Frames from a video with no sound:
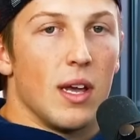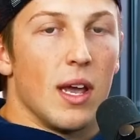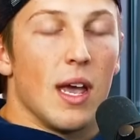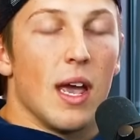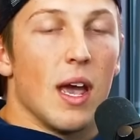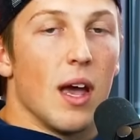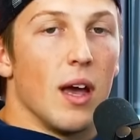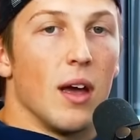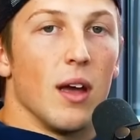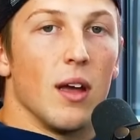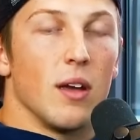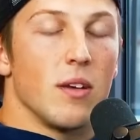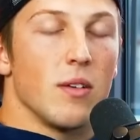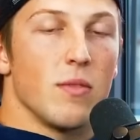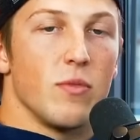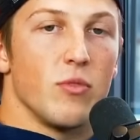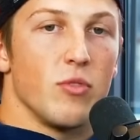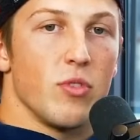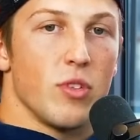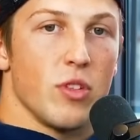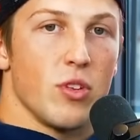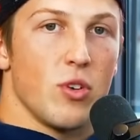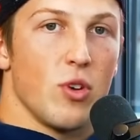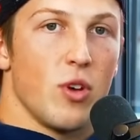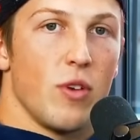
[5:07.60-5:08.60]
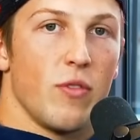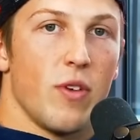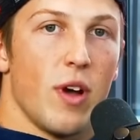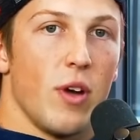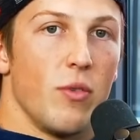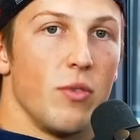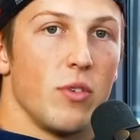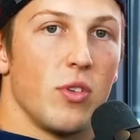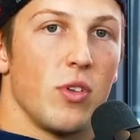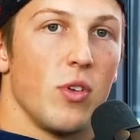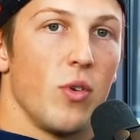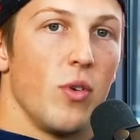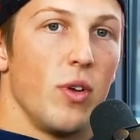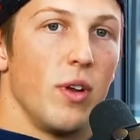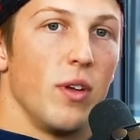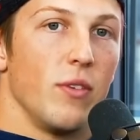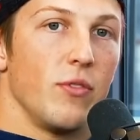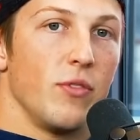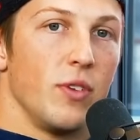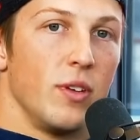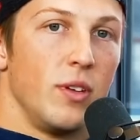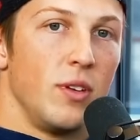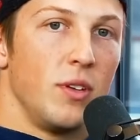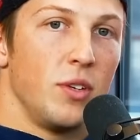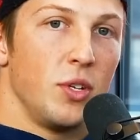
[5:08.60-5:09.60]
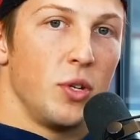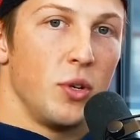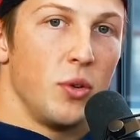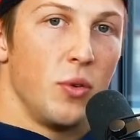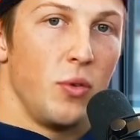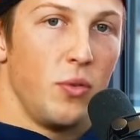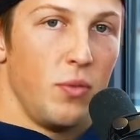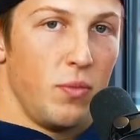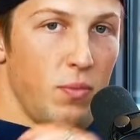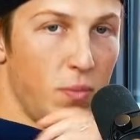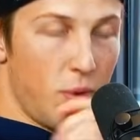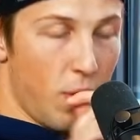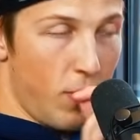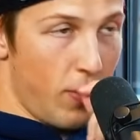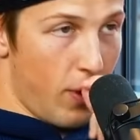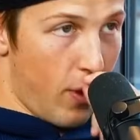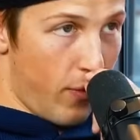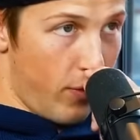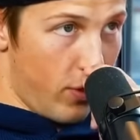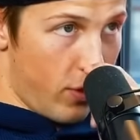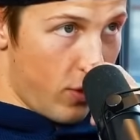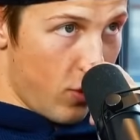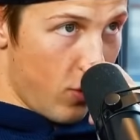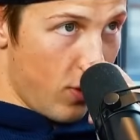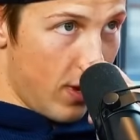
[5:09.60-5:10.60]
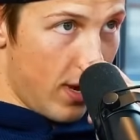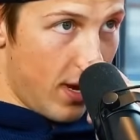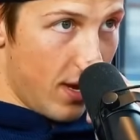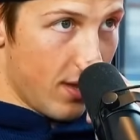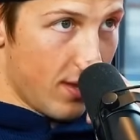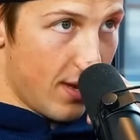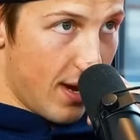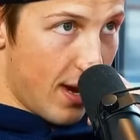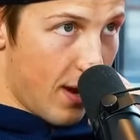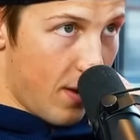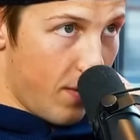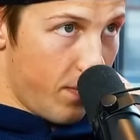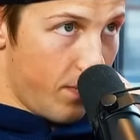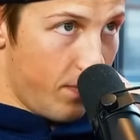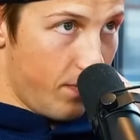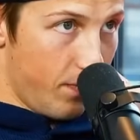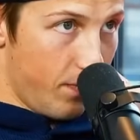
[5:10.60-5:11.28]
Yeah, reserve. I was doing it for probably over 2 years now.